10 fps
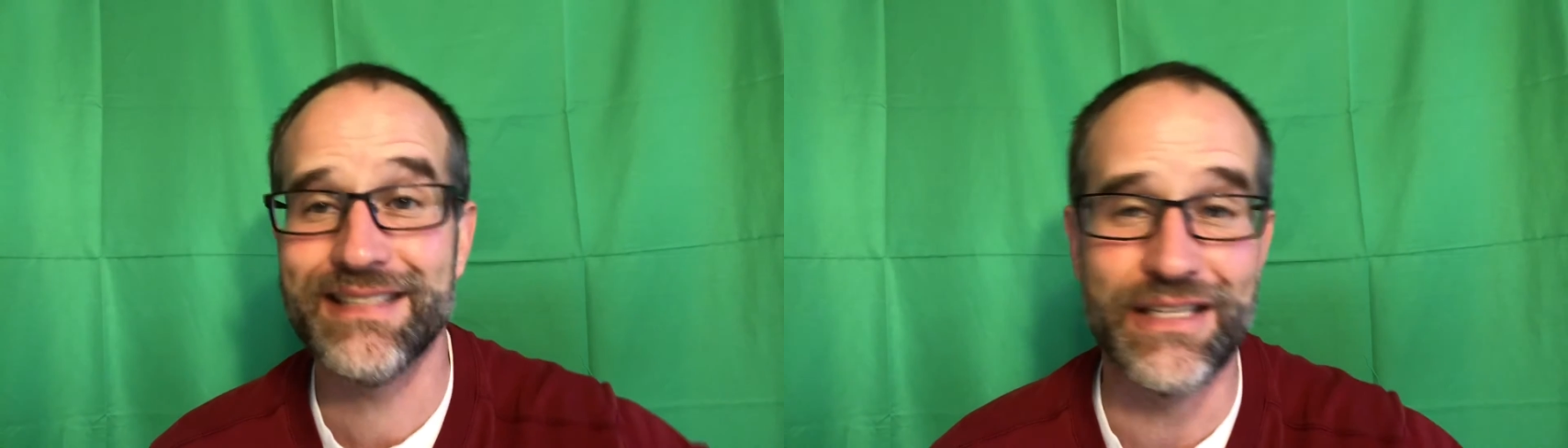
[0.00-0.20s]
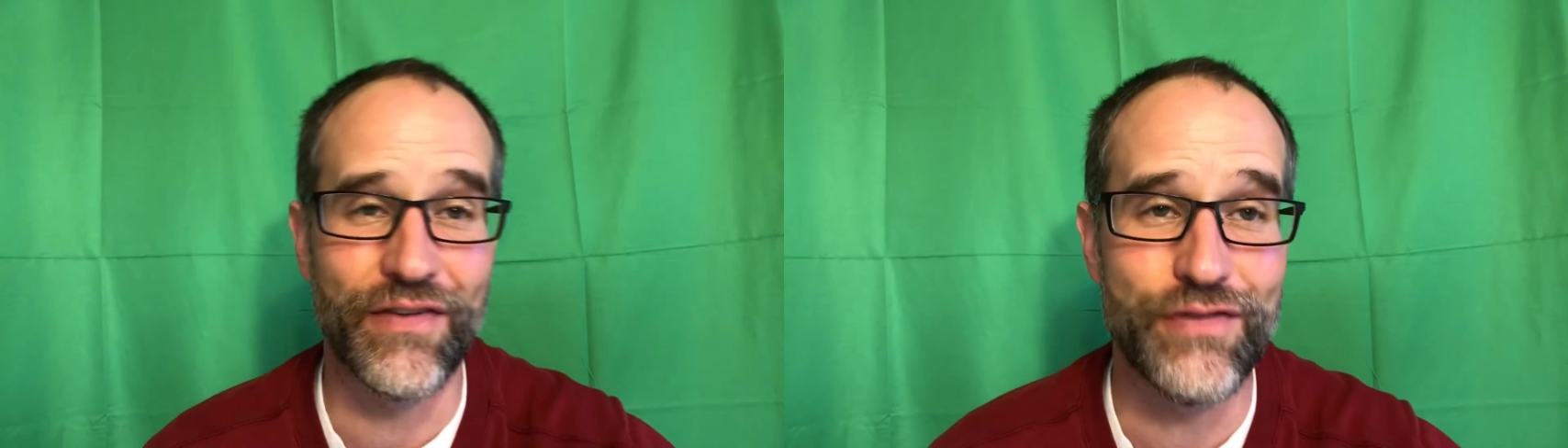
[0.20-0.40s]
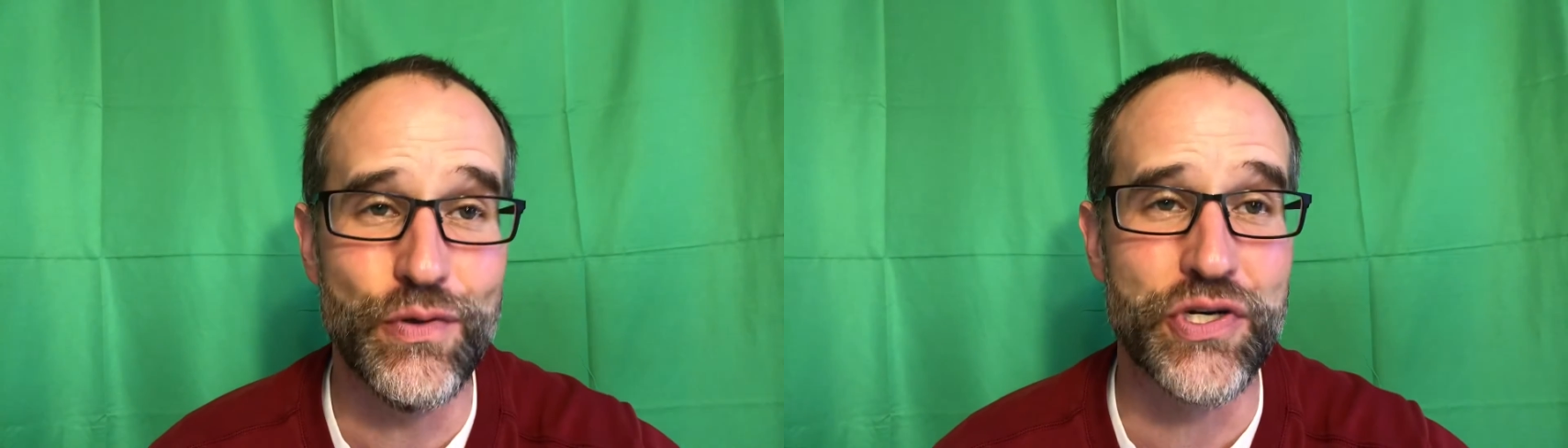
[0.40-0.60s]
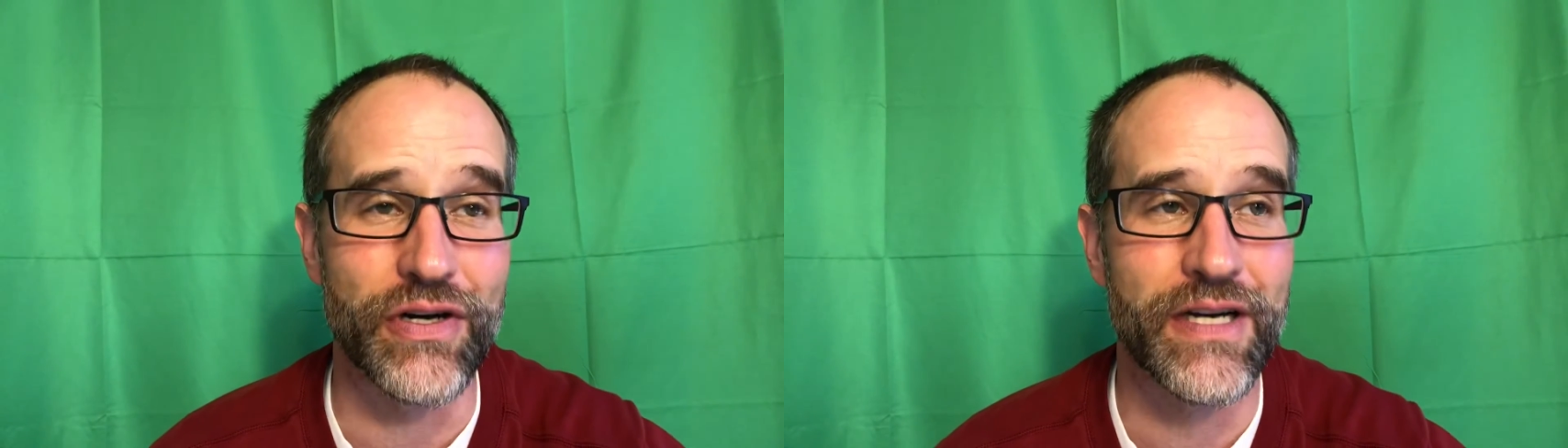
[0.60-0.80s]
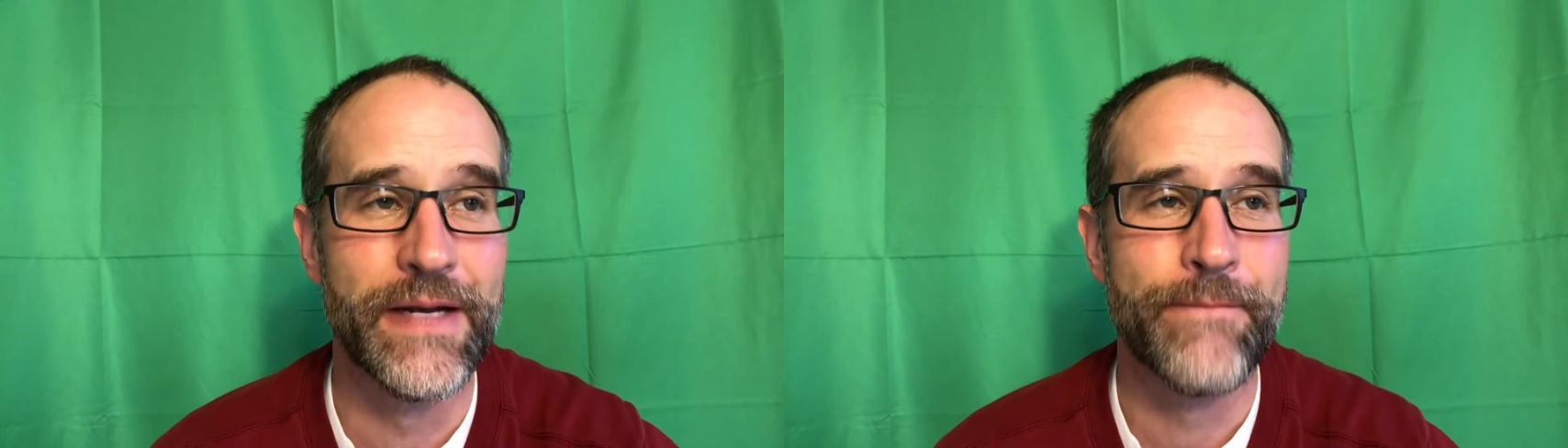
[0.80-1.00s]
in the
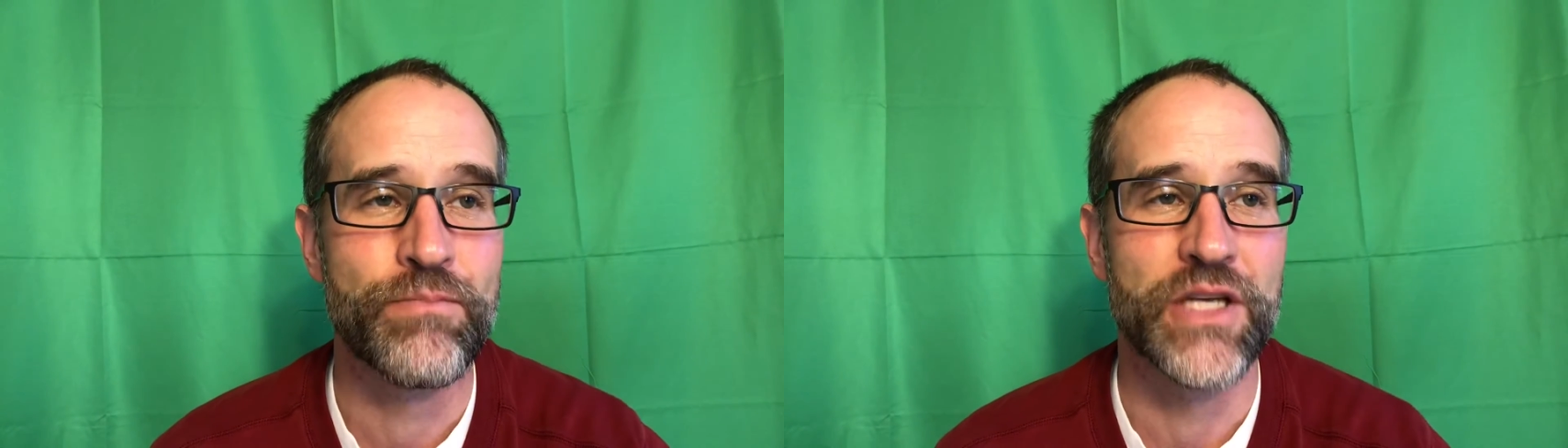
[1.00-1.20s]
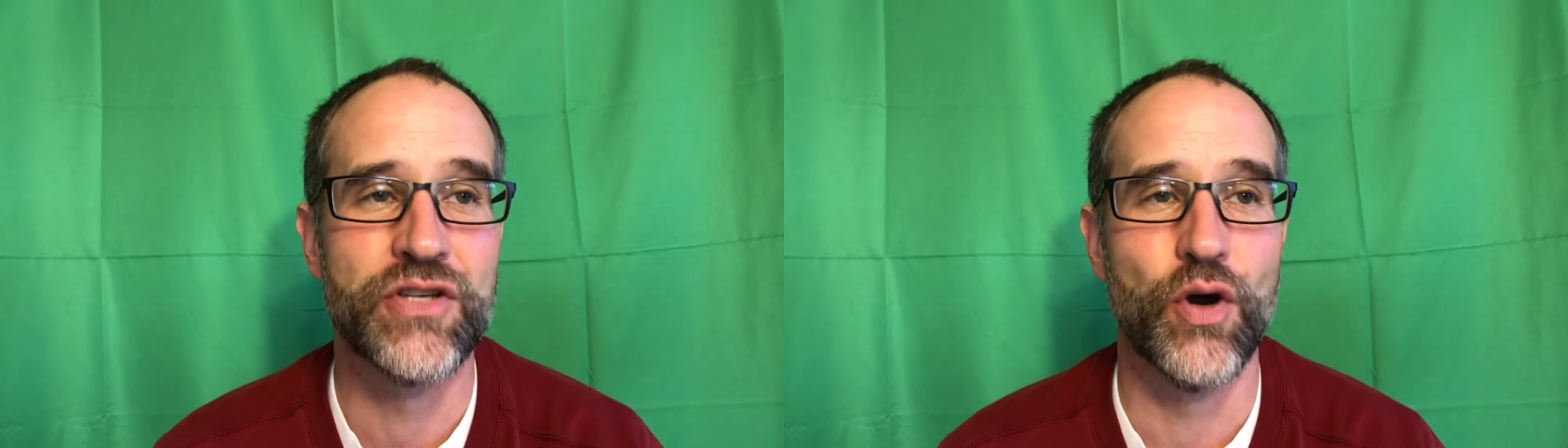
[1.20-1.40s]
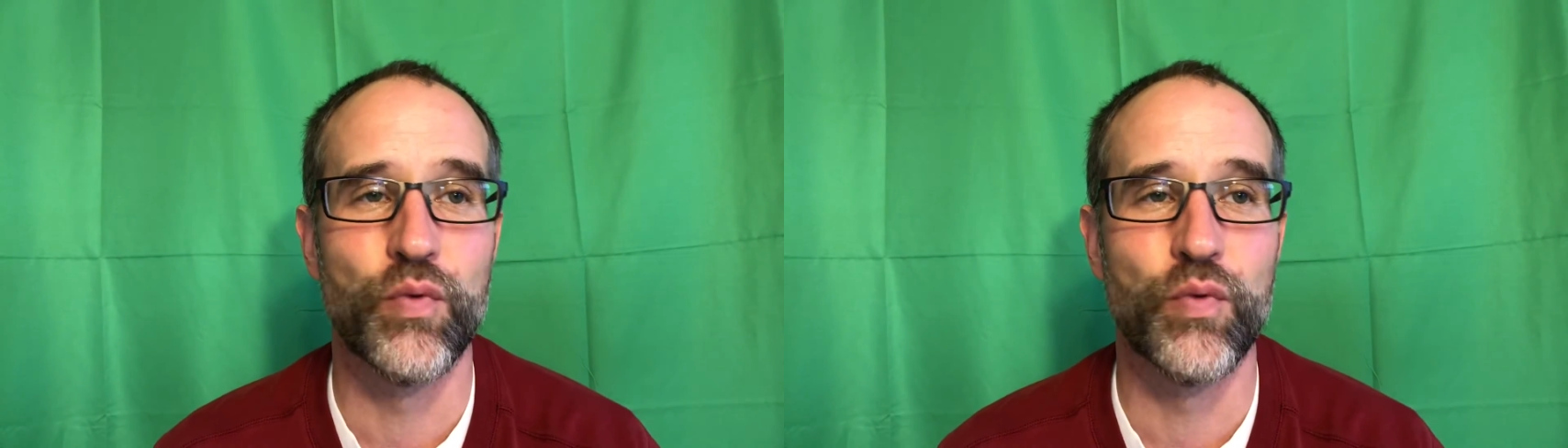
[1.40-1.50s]
future. So